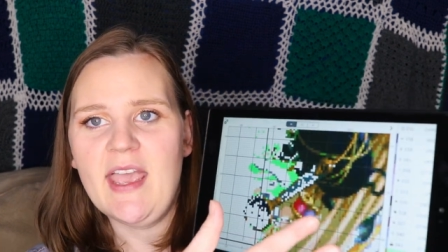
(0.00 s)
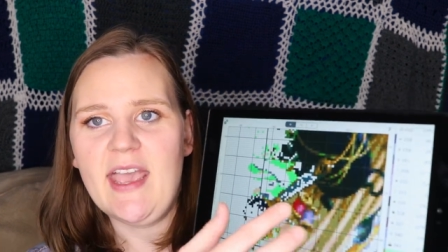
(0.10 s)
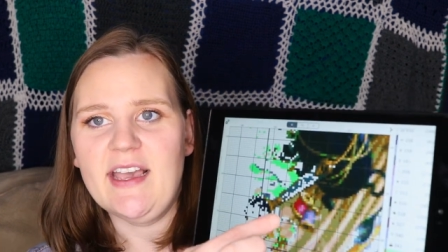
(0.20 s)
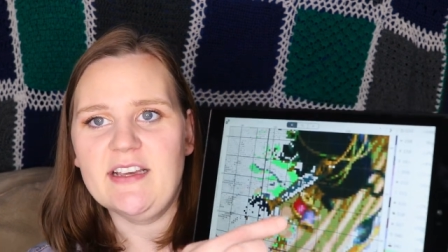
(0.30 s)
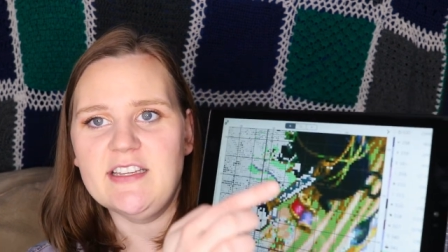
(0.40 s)

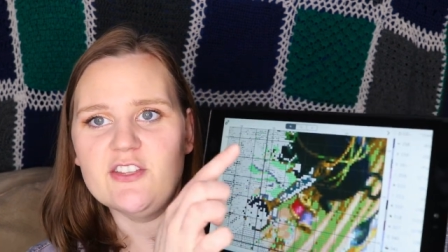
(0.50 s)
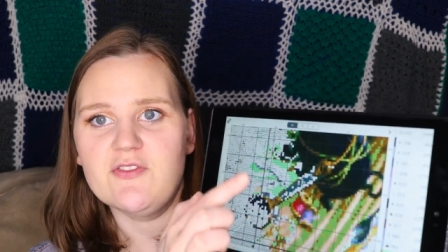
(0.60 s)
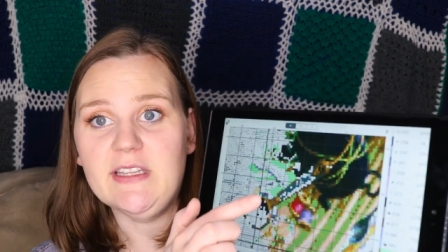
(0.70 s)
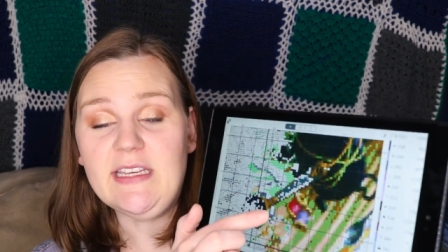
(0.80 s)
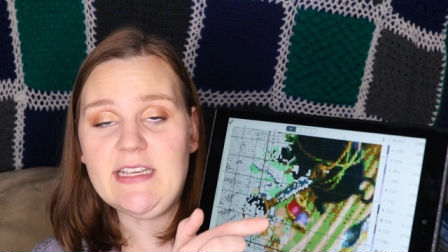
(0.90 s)
And it's
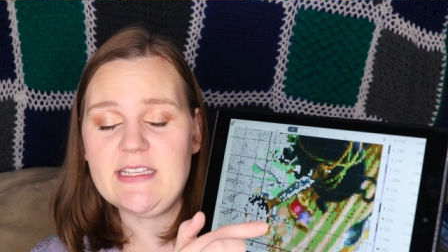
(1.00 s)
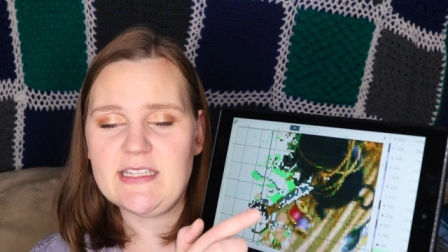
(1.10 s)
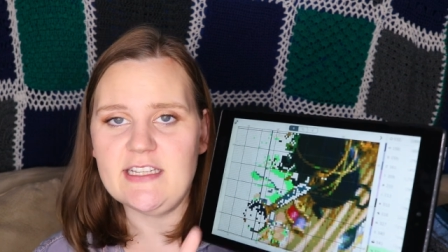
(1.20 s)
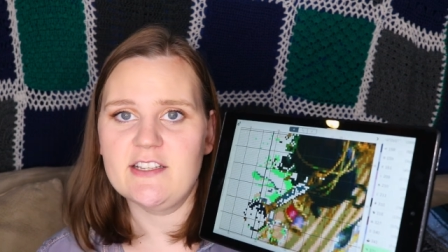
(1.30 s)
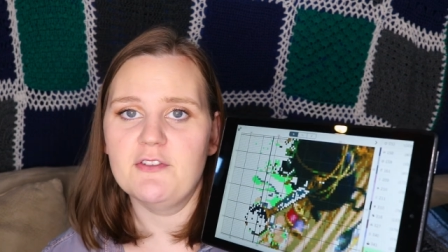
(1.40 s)
really
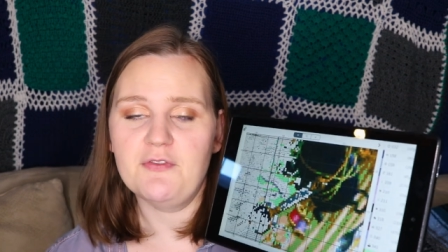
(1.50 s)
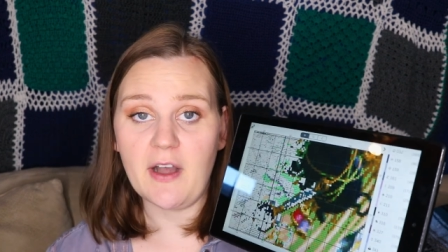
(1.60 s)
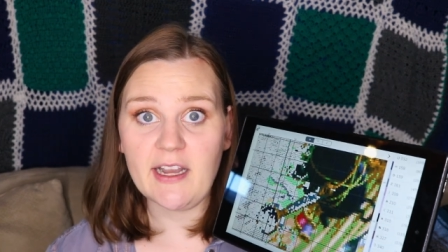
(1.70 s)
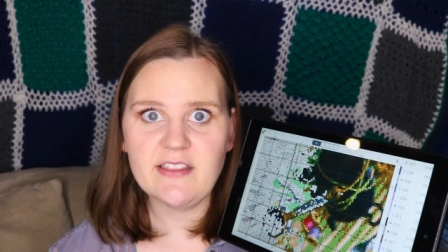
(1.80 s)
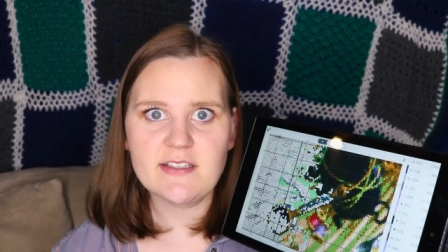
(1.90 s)
easy to
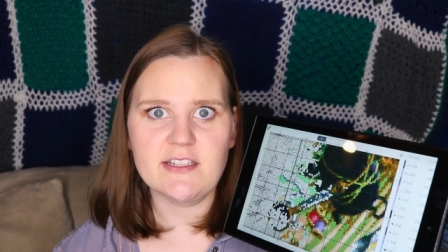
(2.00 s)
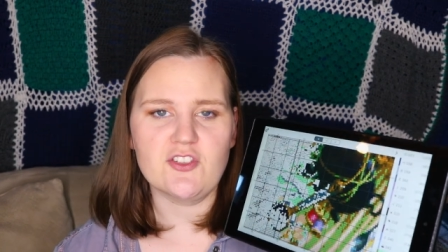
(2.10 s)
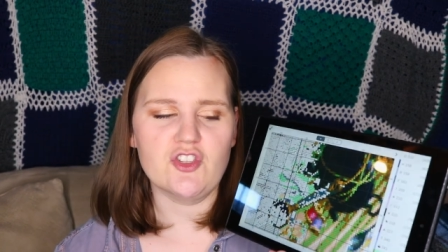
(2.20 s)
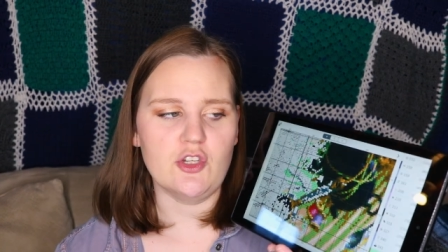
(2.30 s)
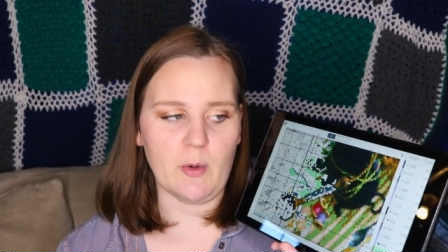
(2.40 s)
find the
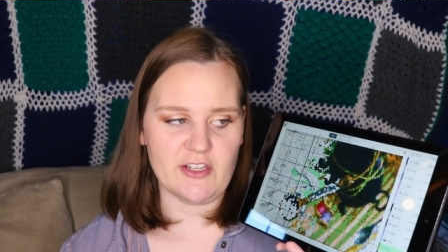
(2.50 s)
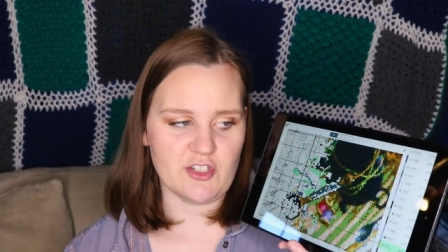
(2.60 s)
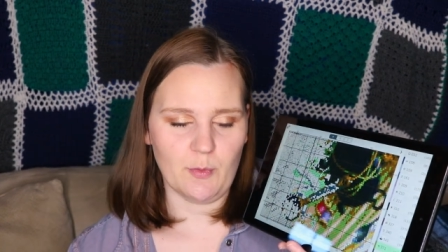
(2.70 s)
stitches you want.